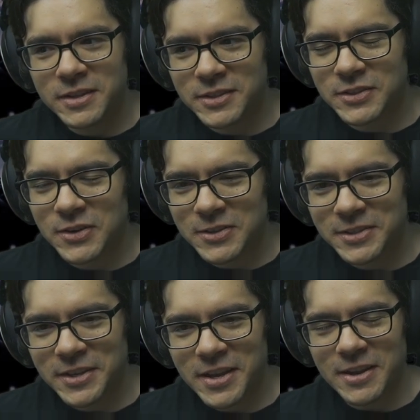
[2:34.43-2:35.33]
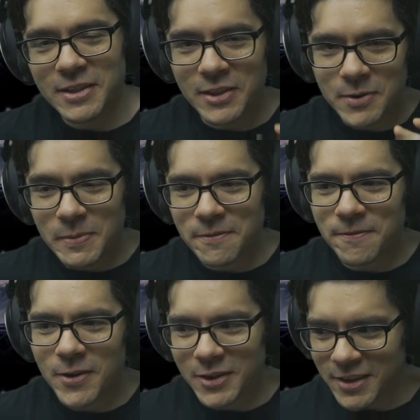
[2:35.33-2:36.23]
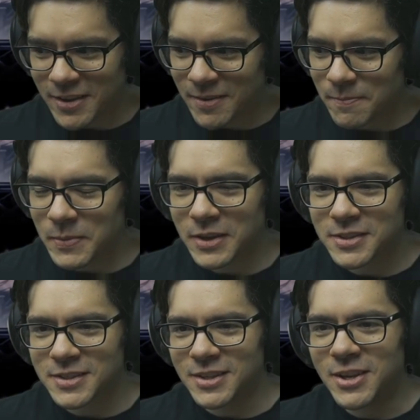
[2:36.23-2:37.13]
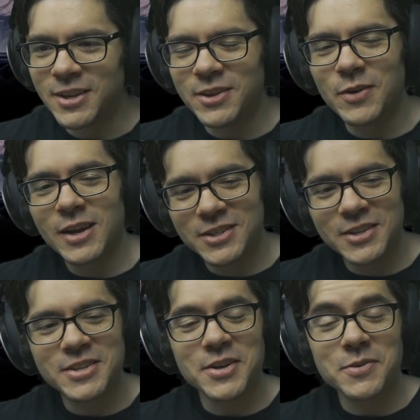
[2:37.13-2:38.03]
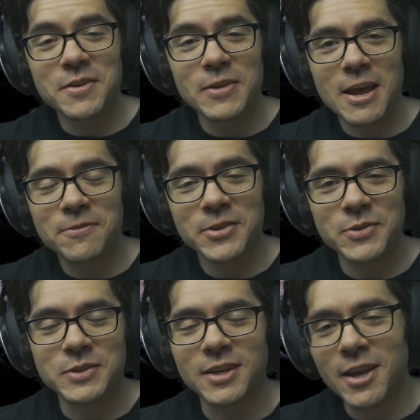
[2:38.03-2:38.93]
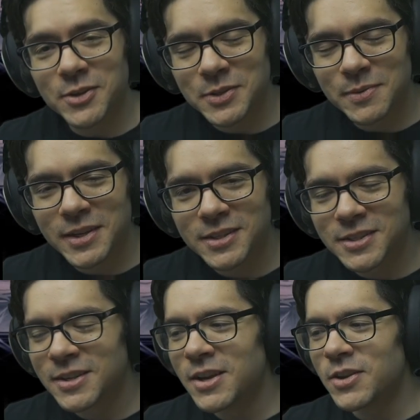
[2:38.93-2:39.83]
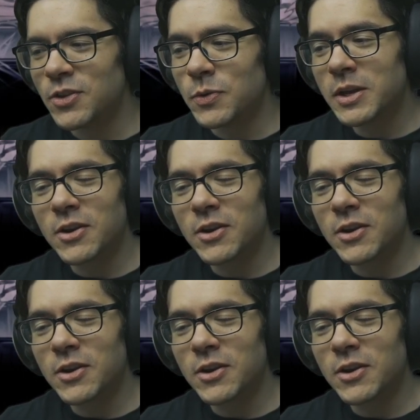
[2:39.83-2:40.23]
start to get a little bit funky, because you actually don't even have to use nail swings. You can